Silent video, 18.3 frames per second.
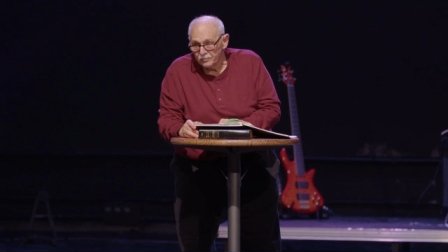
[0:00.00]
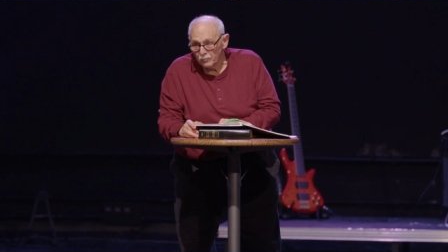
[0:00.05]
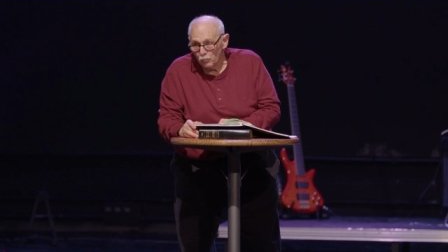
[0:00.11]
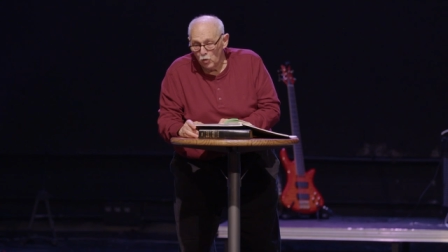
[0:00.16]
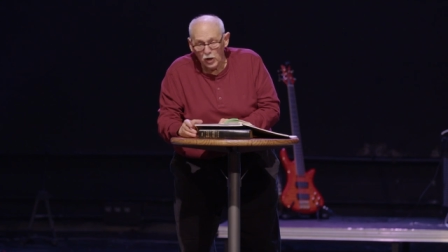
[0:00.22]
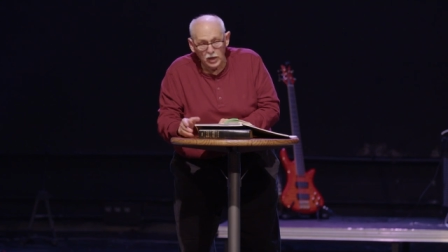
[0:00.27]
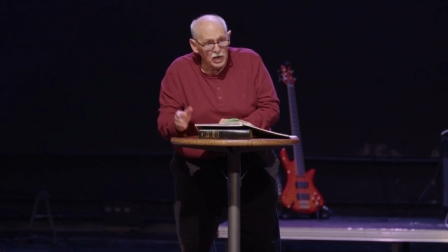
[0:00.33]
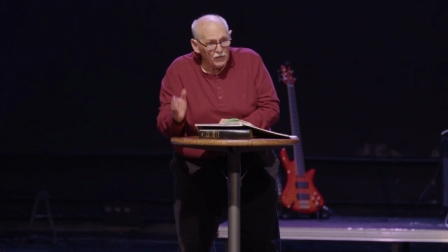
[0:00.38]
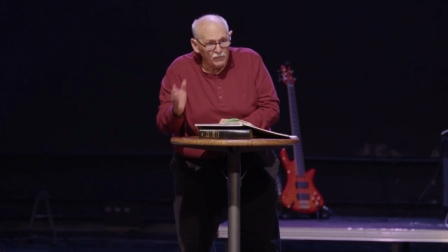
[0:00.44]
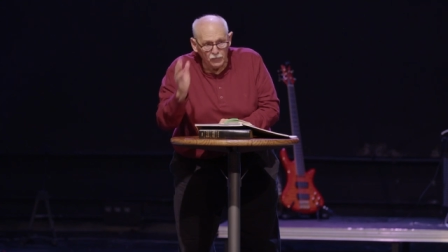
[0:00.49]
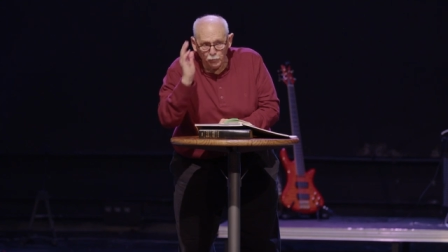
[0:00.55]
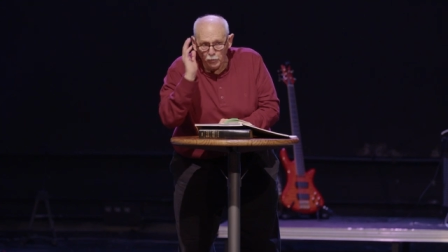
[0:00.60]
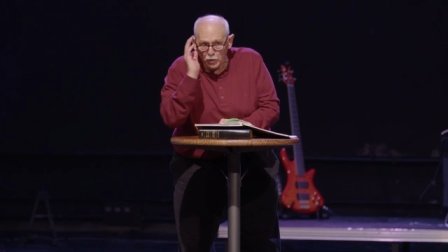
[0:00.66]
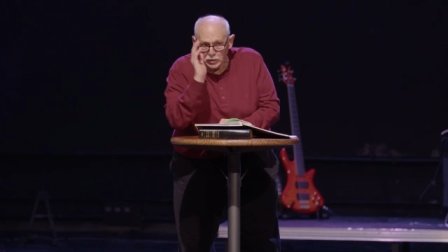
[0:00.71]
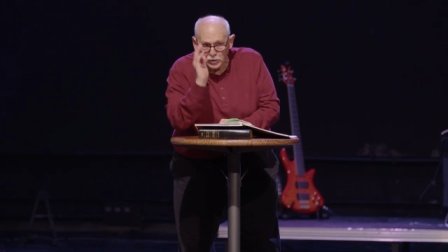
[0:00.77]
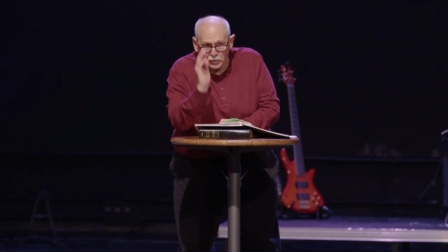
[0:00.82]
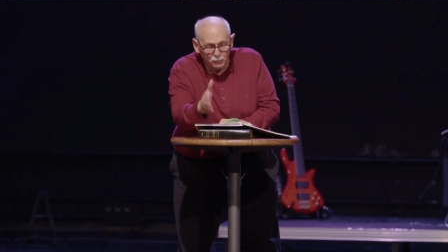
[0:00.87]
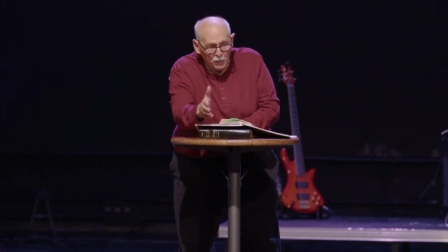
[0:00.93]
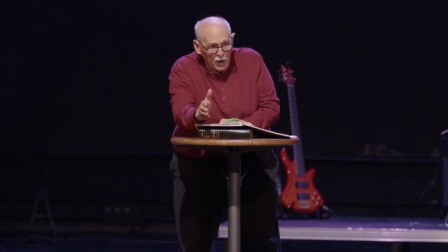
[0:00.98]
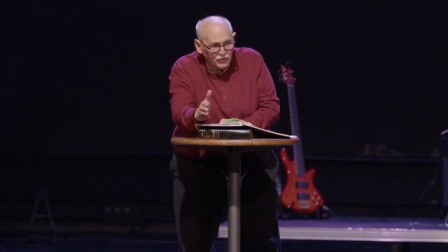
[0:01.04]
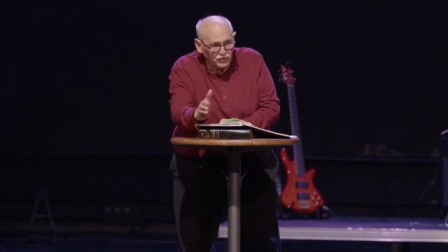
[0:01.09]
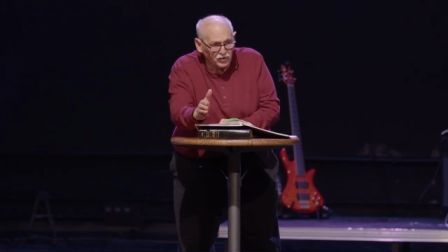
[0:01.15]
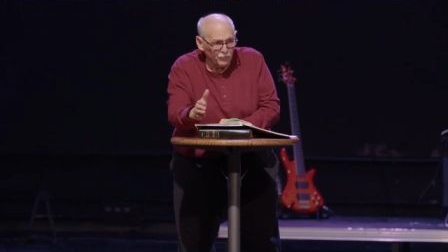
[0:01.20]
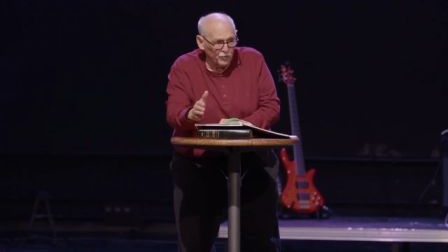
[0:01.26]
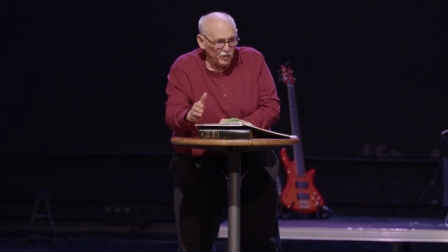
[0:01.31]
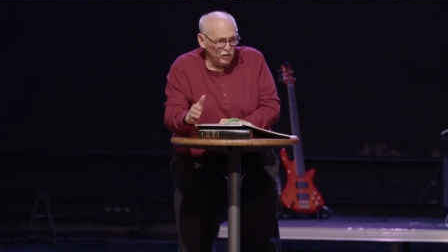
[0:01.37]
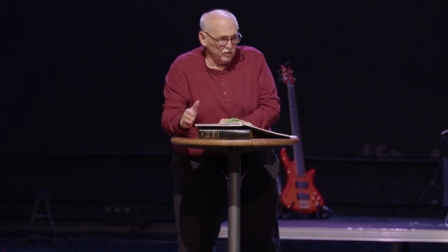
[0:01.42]
We have a
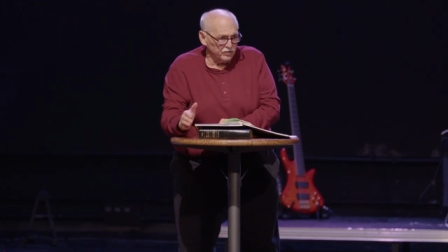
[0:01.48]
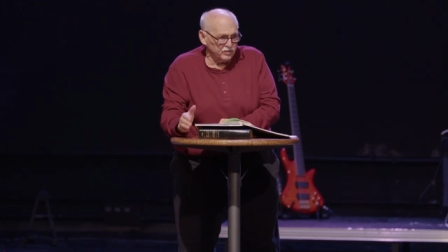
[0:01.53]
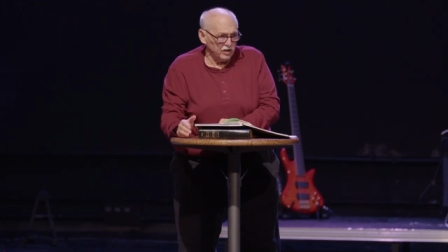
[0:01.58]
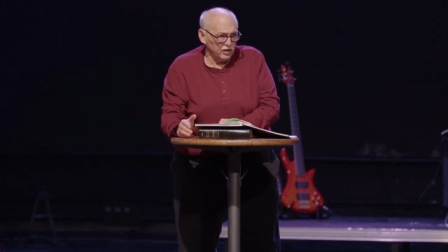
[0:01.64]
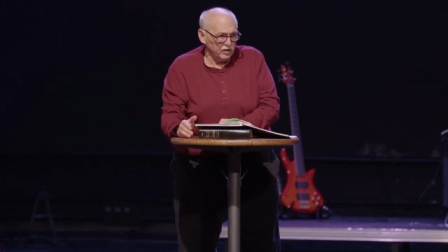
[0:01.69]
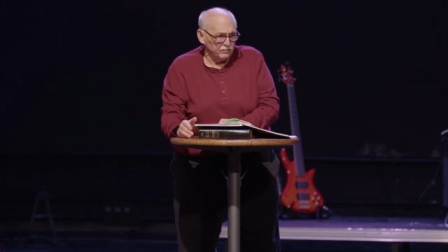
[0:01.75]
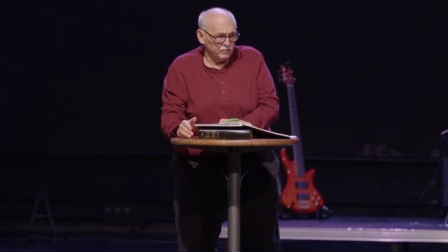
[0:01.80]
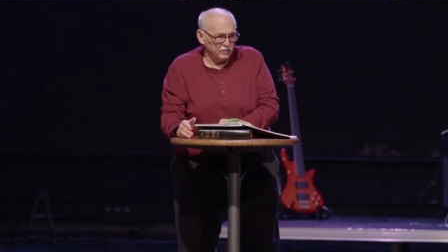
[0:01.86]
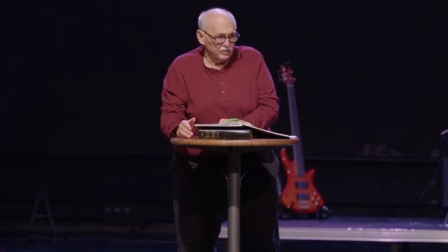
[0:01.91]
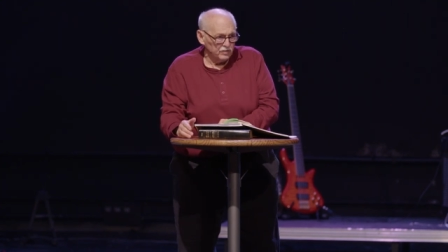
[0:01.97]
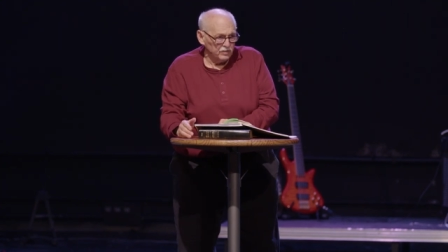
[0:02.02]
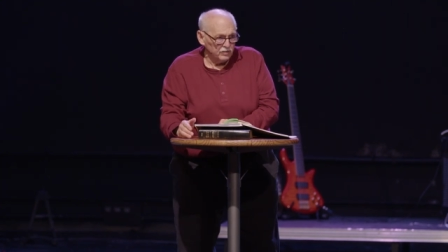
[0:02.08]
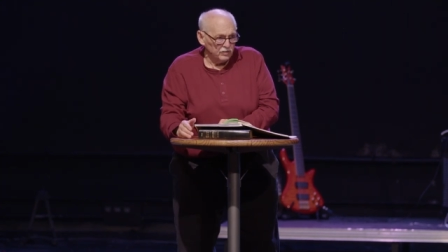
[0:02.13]
responsibility.